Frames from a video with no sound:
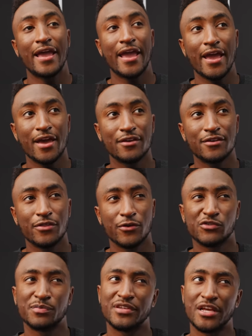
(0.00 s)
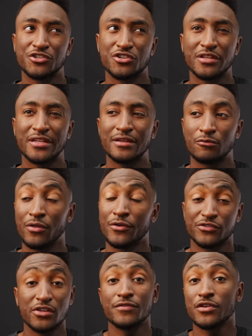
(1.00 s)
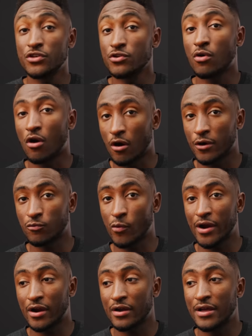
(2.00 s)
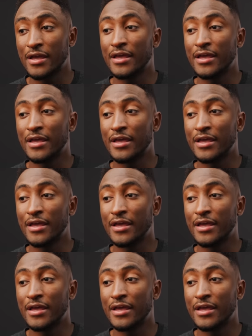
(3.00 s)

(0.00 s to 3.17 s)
and there's potentially, well, there's even new hardware